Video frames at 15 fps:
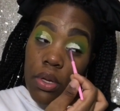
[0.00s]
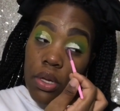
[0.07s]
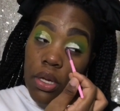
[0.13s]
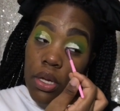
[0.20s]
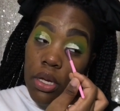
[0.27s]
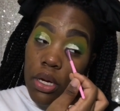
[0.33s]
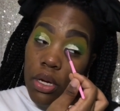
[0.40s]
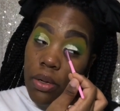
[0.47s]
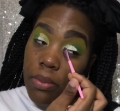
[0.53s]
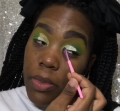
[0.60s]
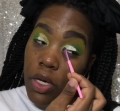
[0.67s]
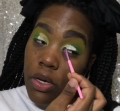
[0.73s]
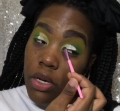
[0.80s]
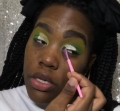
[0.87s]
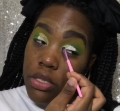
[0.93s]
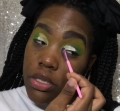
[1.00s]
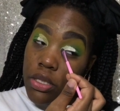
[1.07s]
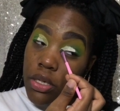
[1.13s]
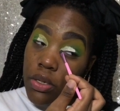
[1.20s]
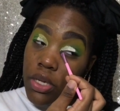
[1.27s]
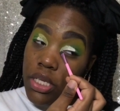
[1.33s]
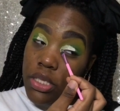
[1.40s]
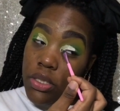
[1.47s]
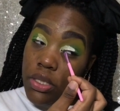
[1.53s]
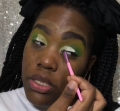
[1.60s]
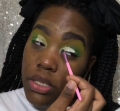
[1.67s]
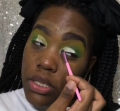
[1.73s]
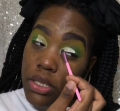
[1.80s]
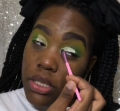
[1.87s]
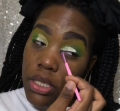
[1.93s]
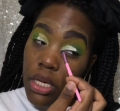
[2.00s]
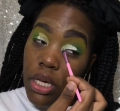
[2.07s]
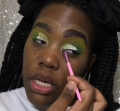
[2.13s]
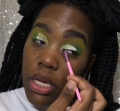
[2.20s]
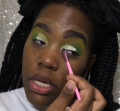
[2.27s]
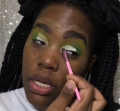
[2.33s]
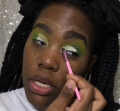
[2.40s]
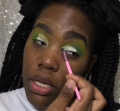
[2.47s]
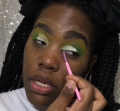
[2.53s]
And also, as you can see,